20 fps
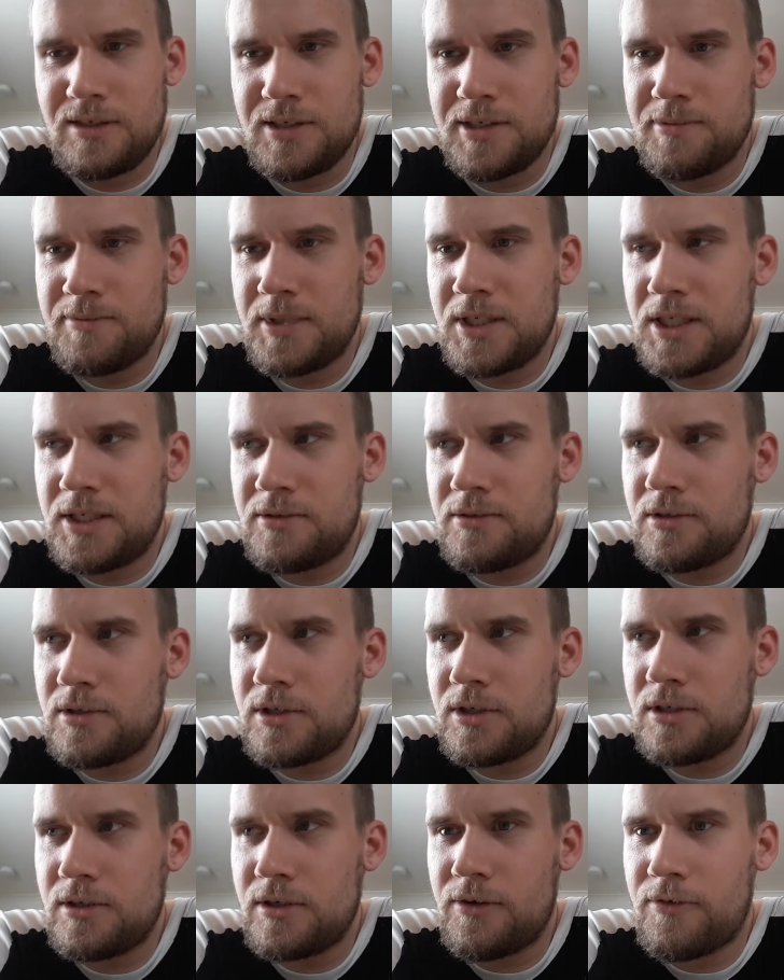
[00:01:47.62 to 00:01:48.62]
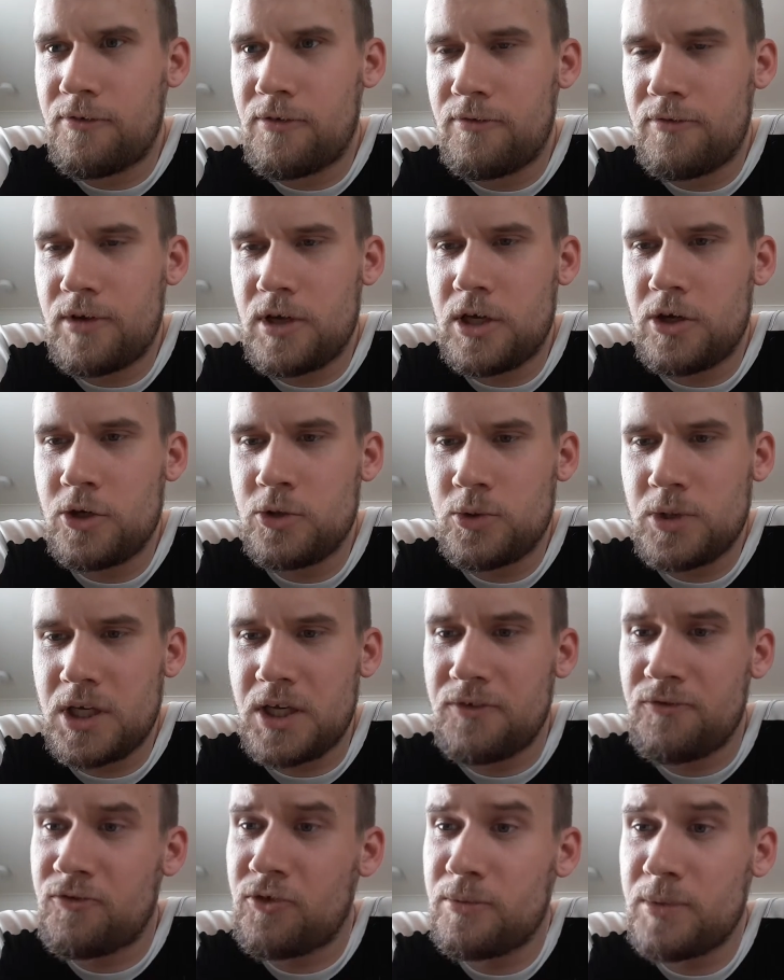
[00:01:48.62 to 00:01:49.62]
I mean,
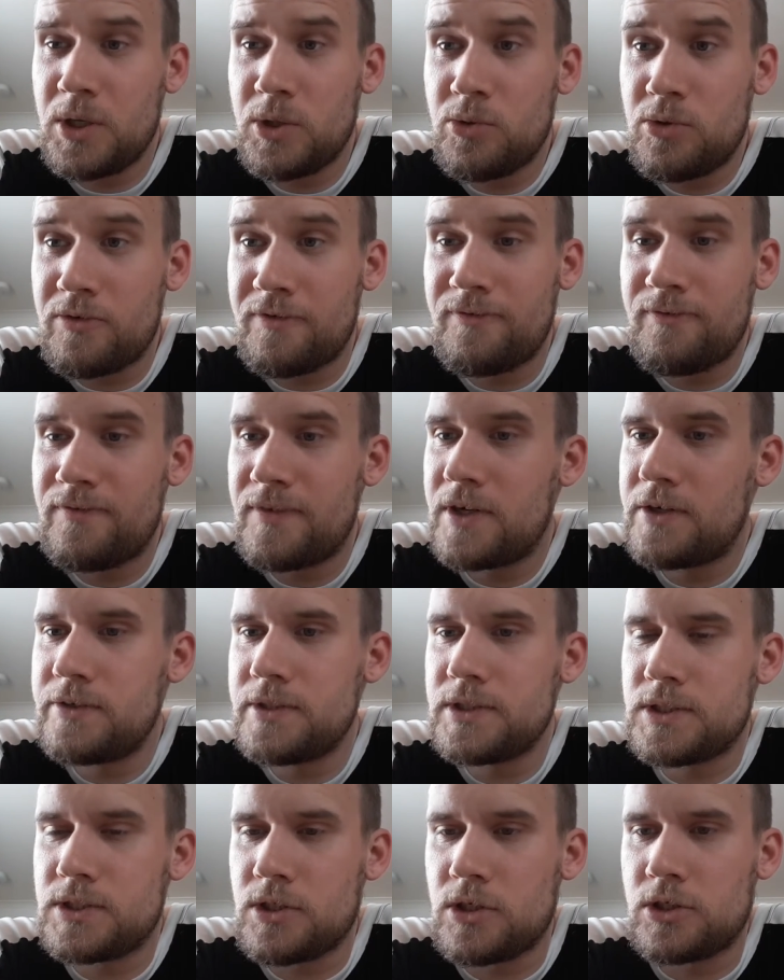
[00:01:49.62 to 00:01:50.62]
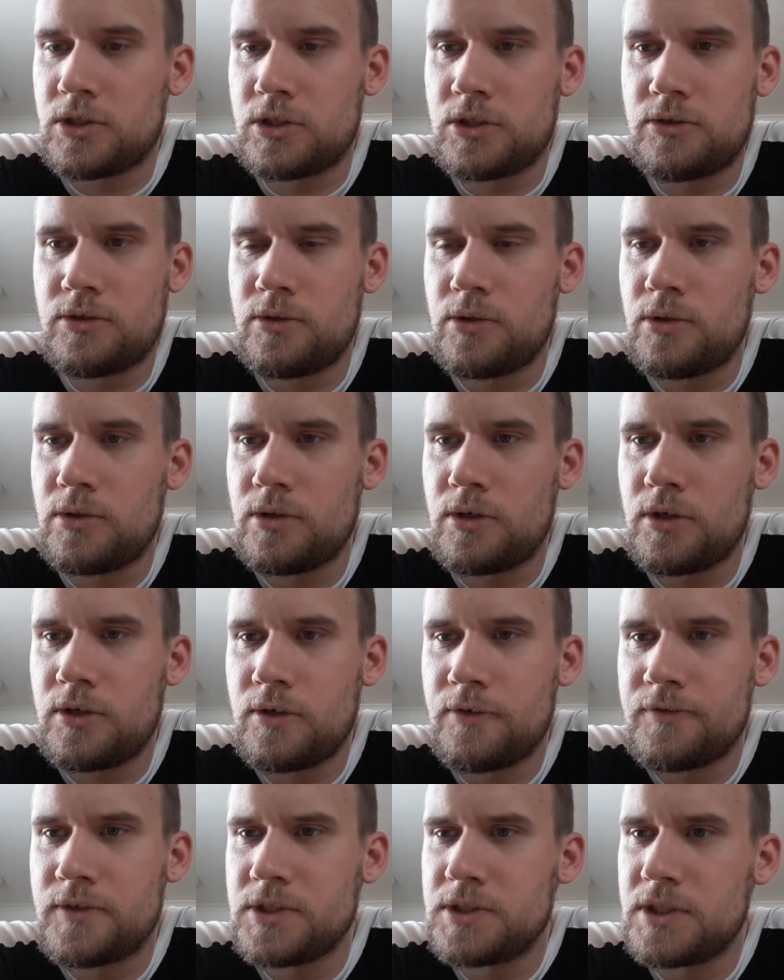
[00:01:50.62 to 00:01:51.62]
okay, from the very start
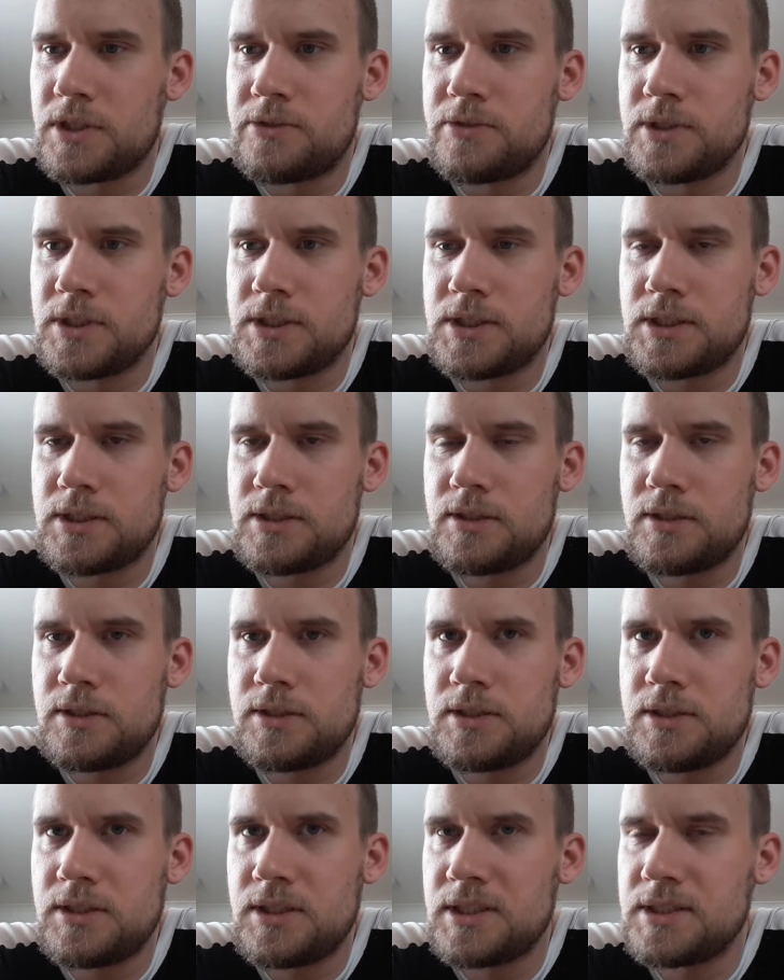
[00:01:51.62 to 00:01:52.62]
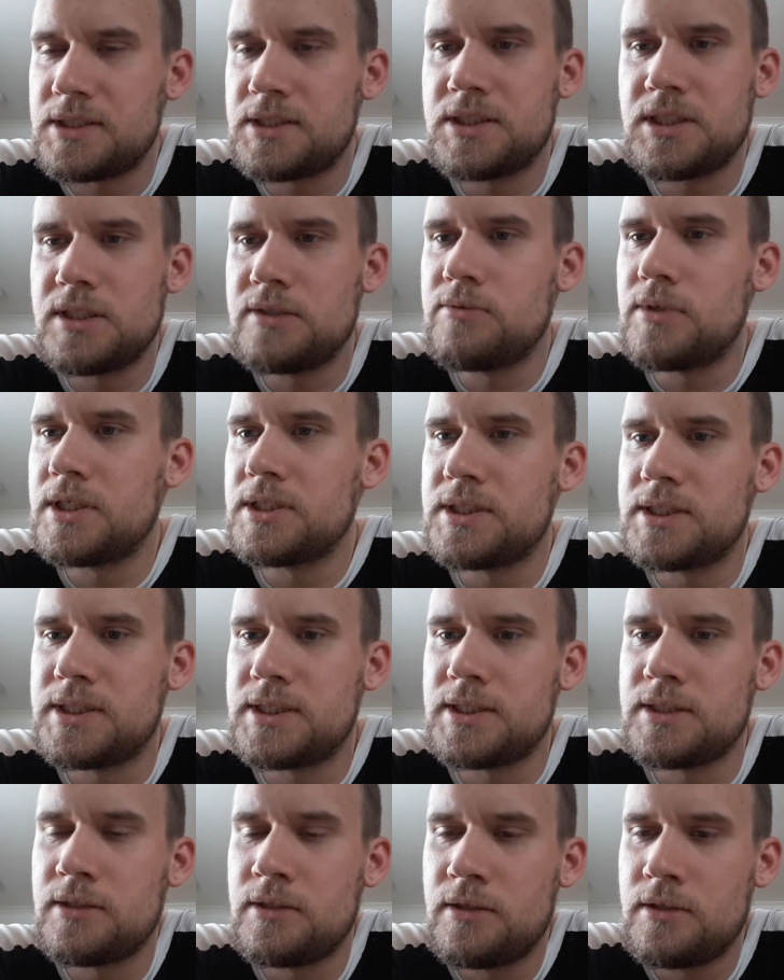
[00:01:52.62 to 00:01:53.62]
of the series, yes, she
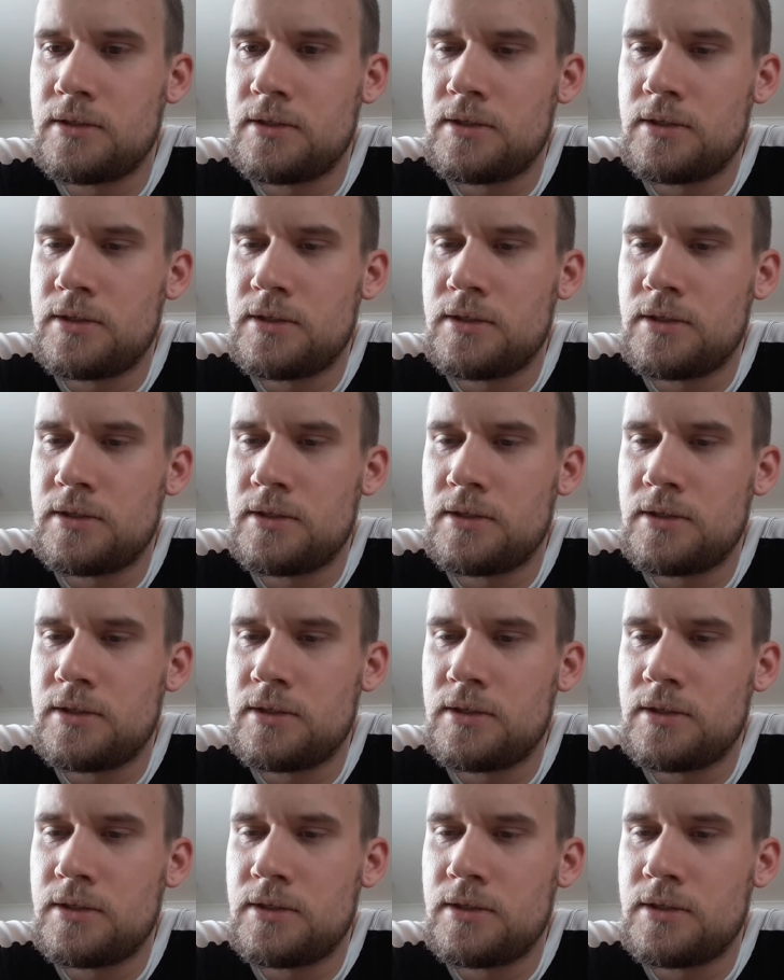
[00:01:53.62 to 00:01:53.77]
was